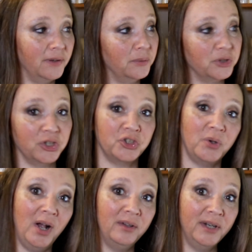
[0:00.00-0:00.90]
It was just
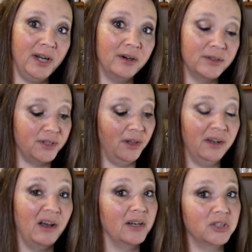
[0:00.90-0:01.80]
trial and error until I
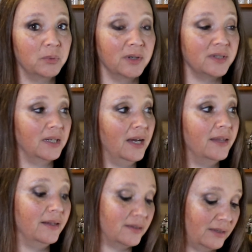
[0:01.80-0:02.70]
got it to where I was like, hey,
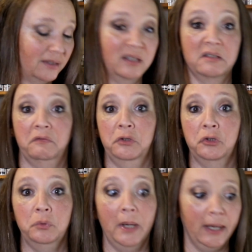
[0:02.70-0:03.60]
that doesn't feel
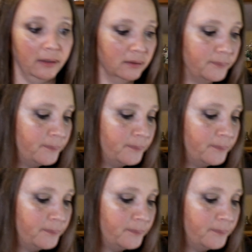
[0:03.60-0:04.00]
too bad.